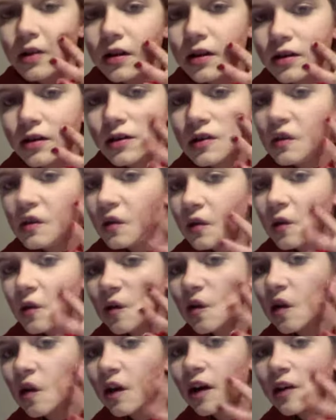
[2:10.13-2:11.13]
And
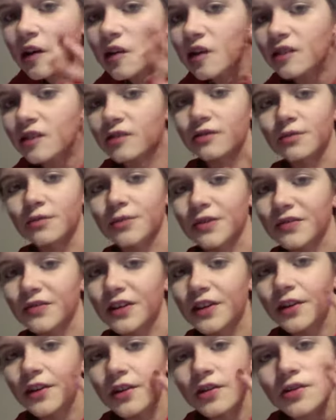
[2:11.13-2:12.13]
I like to use my
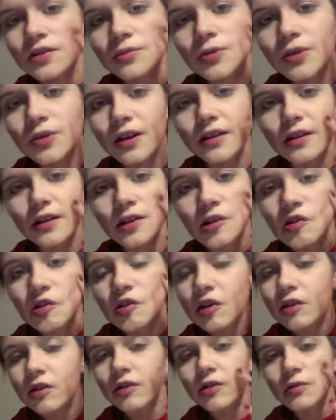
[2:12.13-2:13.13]
finger to smooth out the lines. I
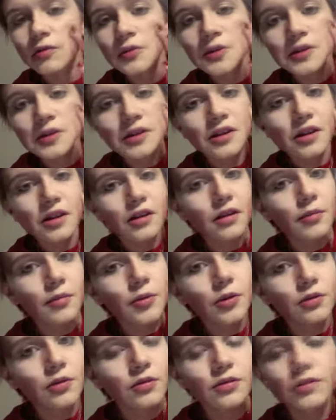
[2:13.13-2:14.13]
know you're really not
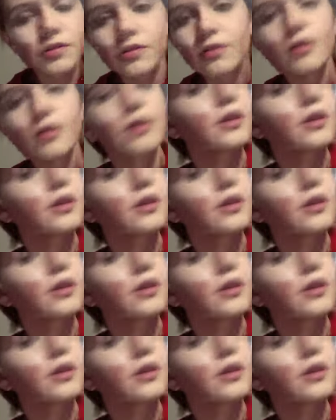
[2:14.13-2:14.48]
supposed to,